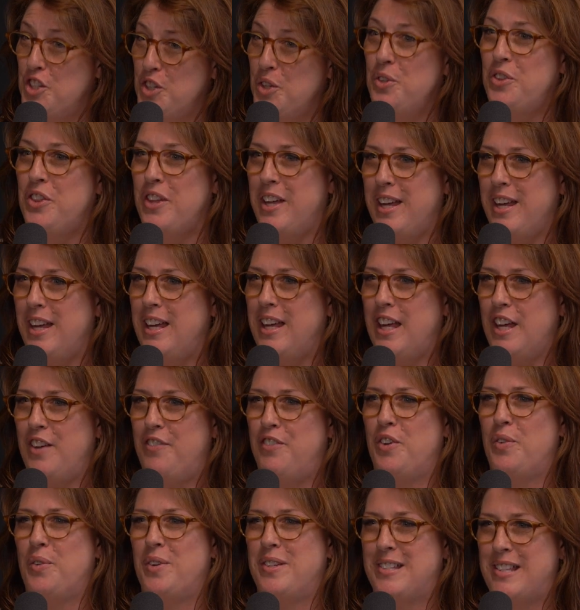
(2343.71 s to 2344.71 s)
do think
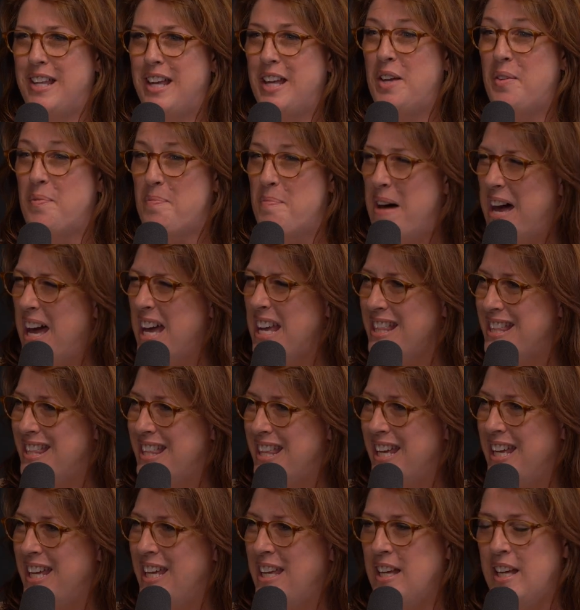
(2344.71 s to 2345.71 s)
if it was like my
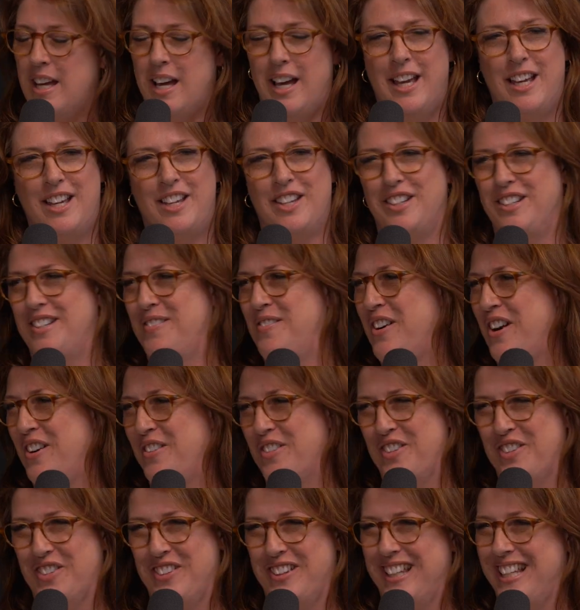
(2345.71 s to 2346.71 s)
thing, I could
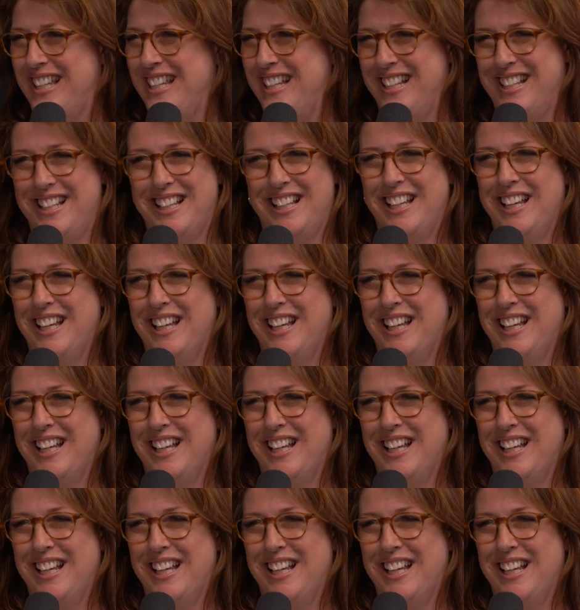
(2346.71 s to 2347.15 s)
probably,